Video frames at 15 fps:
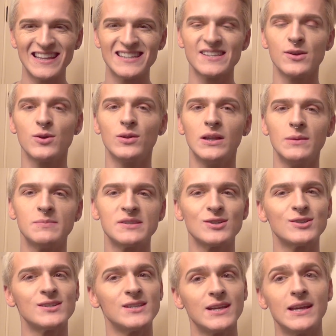so lips are
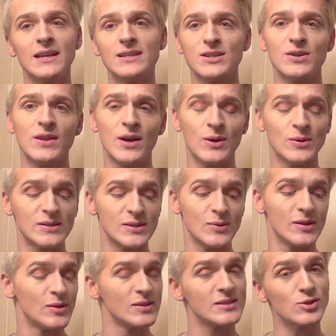sticking to those, so
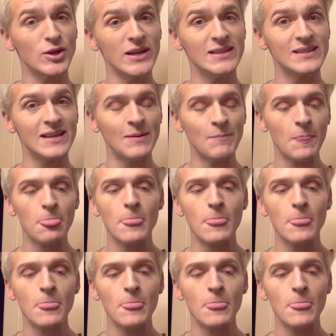it looks crazy.